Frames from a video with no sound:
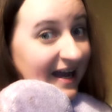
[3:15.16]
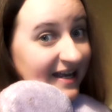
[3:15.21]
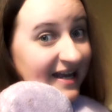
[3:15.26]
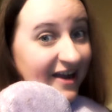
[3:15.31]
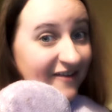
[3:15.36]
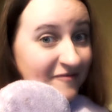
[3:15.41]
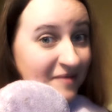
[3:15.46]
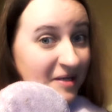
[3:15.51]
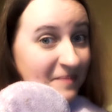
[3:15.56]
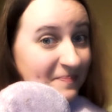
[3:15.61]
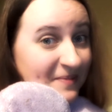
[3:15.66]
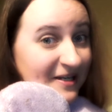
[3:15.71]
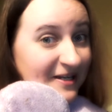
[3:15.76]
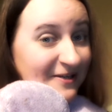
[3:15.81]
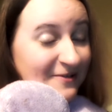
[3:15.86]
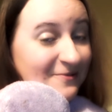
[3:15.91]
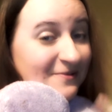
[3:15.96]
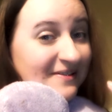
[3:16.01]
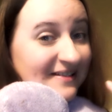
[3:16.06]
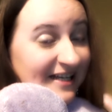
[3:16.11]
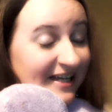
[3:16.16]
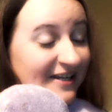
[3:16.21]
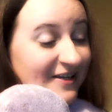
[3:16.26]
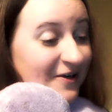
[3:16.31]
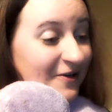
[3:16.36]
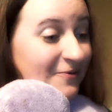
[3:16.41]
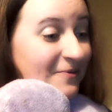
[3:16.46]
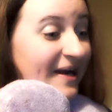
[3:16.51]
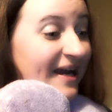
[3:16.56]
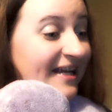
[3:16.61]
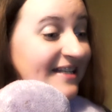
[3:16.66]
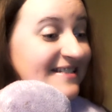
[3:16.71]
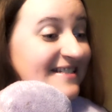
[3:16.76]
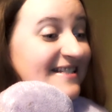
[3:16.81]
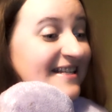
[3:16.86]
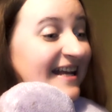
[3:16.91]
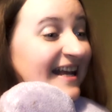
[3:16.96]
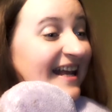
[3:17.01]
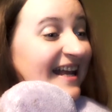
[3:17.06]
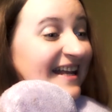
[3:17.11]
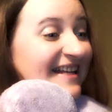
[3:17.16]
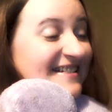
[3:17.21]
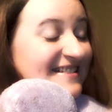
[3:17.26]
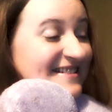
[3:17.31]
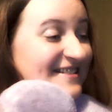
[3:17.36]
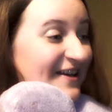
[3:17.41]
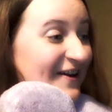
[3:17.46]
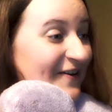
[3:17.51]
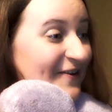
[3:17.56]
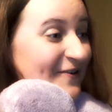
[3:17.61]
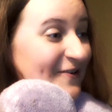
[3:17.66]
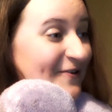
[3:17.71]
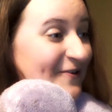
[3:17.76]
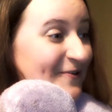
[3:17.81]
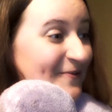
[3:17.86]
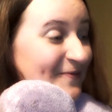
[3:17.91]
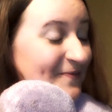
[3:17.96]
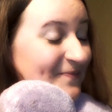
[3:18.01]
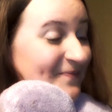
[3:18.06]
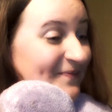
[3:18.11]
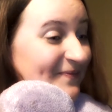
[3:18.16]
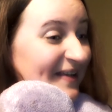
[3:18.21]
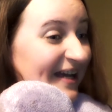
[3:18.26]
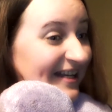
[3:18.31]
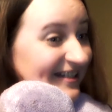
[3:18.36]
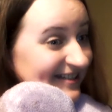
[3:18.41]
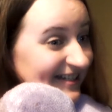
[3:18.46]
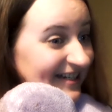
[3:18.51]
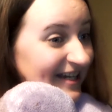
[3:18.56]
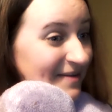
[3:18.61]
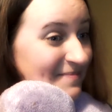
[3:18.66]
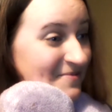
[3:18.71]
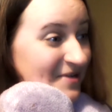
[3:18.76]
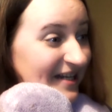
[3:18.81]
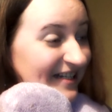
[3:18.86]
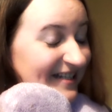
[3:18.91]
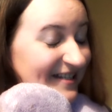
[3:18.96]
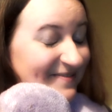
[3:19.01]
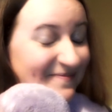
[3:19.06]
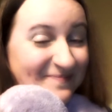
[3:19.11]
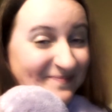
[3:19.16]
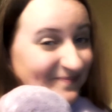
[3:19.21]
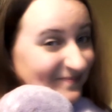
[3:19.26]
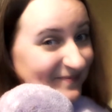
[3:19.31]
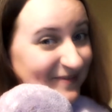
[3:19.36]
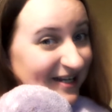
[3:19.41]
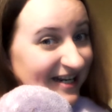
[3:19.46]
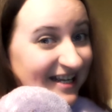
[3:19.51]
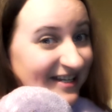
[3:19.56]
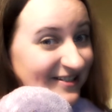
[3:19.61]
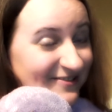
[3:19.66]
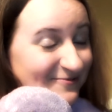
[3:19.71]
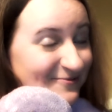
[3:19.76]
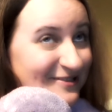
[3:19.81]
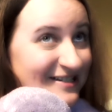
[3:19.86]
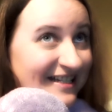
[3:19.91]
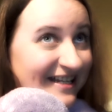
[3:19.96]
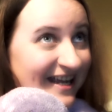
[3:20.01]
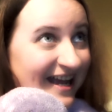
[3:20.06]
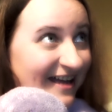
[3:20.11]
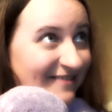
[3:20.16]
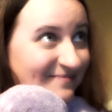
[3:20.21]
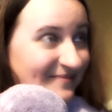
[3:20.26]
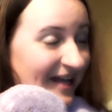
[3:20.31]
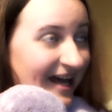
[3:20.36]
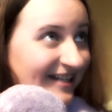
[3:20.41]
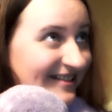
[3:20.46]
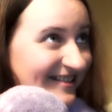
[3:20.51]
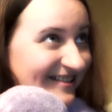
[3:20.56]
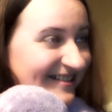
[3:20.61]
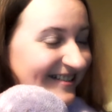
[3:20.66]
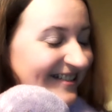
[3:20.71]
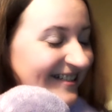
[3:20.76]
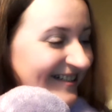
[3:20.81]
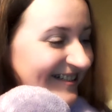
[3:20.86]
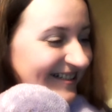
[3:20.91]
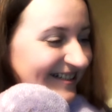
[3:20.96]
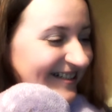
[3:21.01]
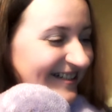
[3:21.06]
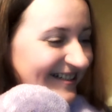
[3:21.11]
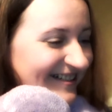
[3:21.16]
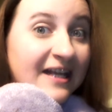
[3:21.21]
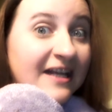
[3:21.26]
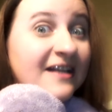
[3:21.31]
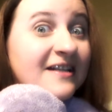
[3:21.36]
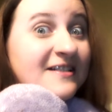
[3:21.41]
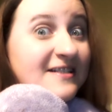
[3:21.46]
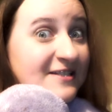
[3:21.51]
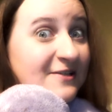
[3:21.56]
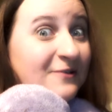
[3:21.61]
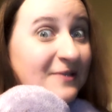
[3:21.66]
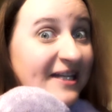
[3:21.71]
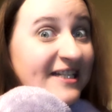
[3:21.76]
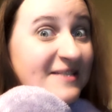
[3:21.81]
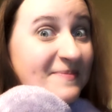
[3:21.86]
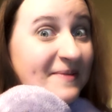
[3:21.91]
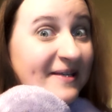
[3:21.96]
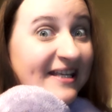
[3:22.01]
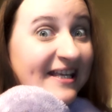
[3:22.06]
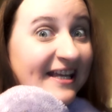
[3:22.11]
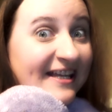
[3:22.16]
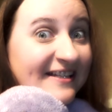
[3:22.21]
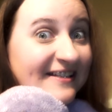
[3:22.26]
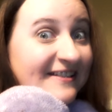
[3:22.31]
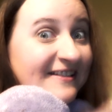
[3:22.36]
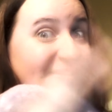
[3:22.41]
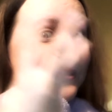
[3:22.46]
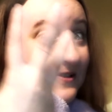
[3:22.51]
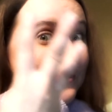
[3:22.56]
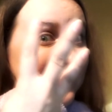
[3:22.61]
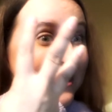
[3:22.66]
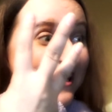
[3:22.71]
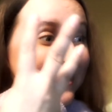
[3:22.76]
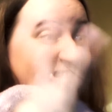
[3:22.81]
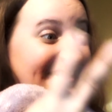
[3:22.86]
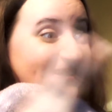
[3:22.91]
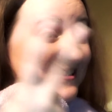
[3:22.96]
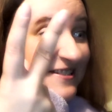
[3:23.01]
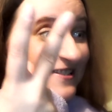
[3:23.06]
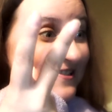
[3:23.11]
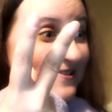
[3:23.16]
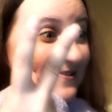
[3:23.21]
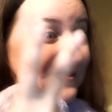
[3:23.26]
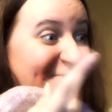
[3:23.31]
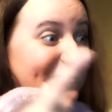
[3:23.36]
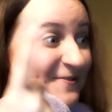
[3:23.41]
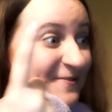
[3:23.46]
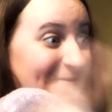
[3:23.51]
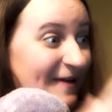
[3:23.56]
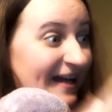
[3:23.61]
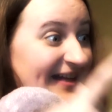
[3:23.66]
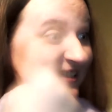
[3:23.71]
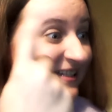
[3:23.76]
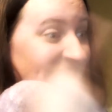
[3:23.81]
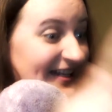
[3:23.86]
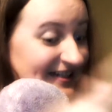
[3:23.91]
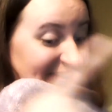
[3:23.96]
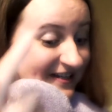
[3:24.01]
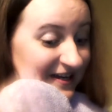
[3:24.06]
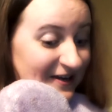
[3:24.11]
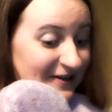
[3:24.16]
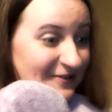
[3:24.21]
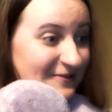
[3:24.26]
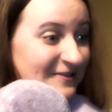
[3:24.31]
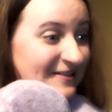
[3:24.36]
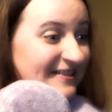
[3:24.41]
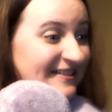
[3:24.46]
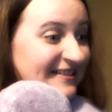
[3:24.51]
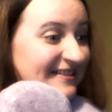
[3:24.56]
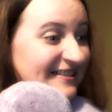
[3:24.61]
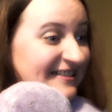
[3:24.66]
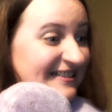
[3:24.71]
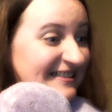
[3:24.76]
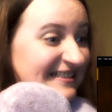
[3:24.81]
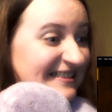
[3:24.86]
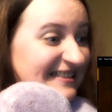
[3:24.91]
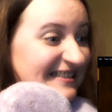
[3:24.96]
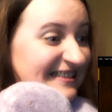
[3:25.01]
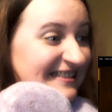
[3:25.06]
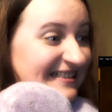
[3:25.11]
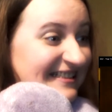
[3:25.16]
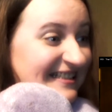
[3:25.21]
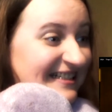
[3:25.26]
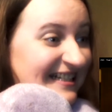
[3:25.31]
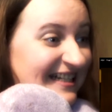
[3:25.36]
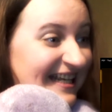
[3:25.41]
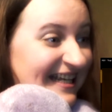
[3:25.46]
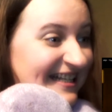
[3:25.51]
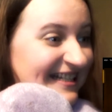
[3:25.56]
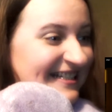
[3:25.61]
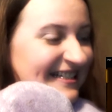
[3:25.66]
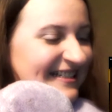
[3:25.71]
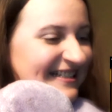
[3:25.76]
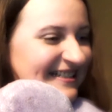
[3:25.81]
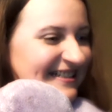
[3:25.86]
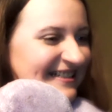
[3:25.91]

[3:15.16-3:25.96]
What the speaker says: I have my pillow like always. So I think I'm ready, but I really am not. So let's begin. 3, 2, 1 and go. Click.